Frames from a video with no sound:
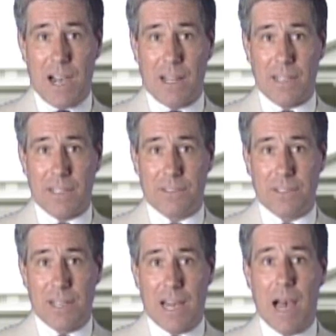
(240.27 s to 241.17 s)

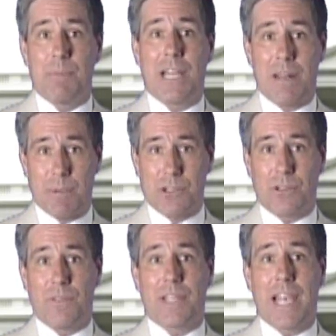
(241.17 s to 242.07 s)
colleagues. I'm Dan
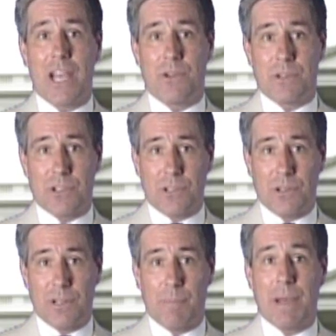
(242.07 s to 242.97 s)
Mitchell of the Cato
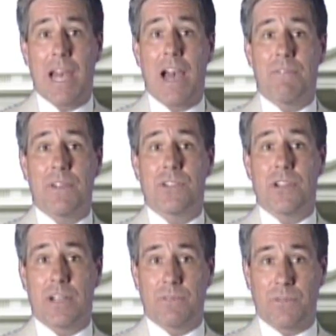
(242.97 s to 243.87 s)
Institute on behalf of the
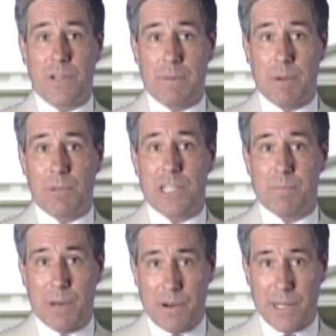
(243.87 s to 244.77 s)
Center for Freedom and
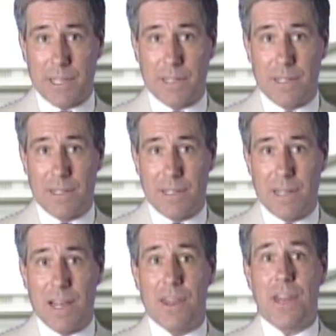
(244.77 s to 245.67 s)
Prosperity.
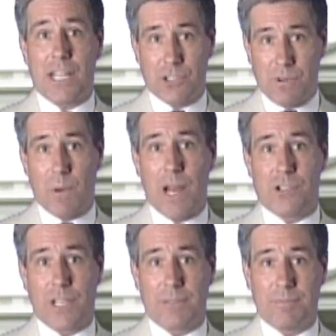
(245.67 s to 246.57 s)
Thanks for
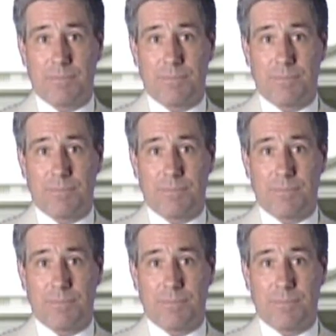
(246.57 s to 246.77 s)
watching.